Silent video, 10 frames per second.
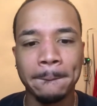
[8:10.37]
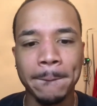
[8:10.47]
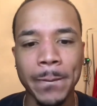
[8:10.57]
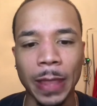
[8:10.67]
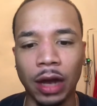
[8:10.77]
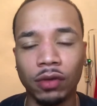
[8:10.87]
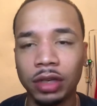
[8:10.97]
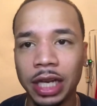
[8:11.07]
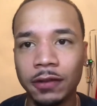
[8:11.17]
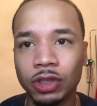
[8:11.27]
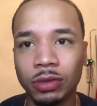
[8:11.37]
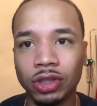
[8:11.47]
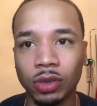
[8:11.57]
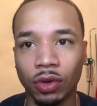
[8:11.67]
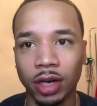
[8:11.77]
I don't really have too much
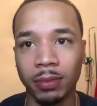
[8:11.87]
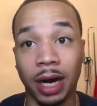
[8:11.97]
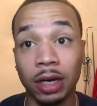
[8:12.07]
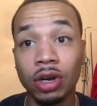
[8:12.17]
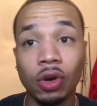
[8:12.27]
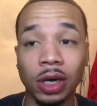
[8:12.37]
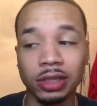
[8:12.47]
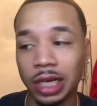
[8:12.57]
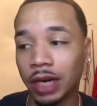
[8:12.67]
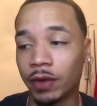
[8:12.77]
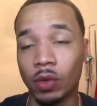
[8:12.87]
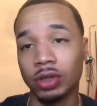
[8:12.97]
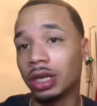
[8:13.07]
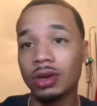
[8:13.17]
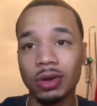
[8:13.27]
to worry about. I could go outside if I want to.
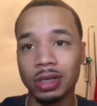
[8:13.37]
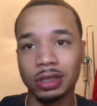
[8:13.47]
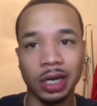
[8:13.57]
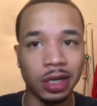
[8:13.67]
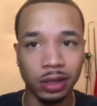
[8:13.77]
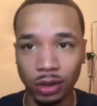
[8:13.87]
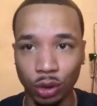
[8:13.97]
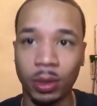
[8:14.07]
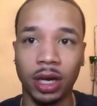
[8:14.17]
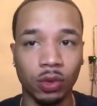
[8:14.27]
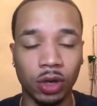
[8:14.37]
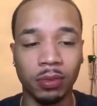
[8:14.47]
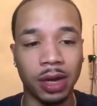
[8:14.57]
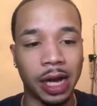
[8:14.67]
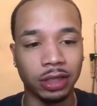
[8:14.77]
I could go outside no matter what,
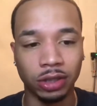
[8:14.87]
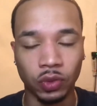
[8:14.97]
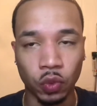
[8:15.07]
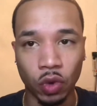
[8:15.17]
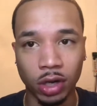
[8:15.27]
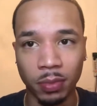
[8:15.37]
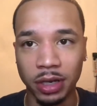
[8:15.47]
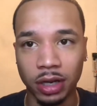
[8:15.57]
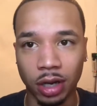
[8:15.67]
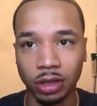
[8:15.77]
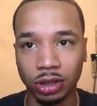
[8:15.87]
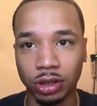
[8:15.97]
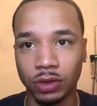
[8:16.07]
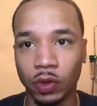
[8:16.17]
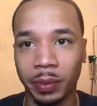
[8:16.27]
but I just want to be
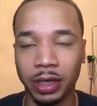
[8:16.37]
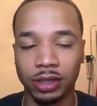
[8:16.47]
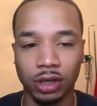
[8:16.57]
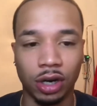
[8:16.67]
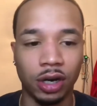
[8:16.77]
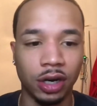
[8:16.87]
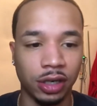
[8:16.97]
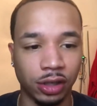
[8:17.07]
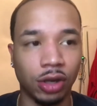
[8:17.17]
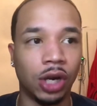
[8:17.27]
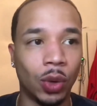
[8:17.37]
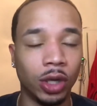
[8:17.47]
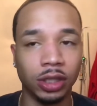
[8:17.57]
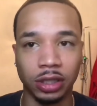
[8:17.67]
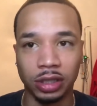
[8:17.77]
cautious with my scar, and, you know, I want
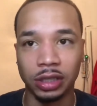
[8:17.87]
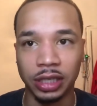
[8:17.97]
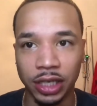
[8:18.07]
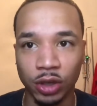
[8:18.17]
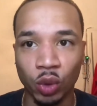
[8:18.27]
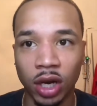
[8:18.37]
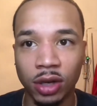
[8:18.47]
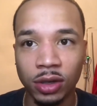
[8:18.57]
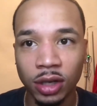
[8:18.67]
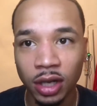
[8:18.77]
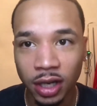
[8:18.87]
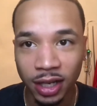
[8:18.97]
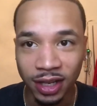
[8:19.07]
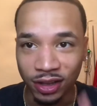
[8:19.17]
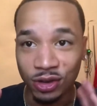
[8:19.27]
this to heal well.
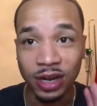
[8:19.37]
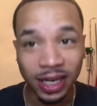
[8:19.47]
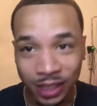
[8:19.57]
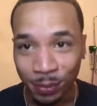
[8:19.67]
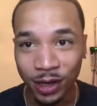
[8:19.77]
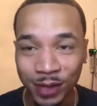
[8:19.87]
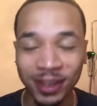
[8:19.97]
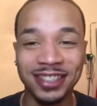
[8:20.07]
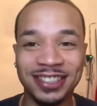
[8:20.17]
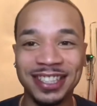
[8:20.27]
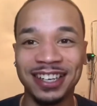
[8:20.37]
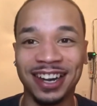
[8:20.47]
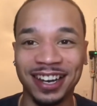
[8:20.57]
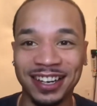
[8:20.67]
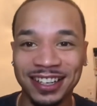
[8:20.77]
You guys could pretty much see,
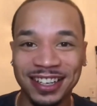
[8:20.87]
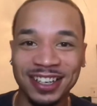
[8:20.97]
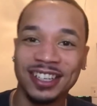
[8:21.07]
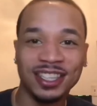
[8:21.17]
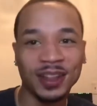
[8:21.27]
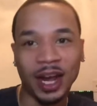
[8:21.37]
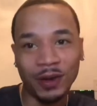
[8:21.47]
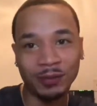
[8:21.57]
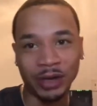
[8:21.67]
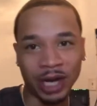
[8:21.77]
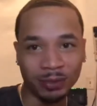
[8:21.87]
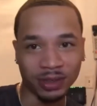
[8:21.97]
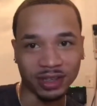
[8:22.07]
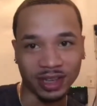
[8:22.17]
like, how I'm looking.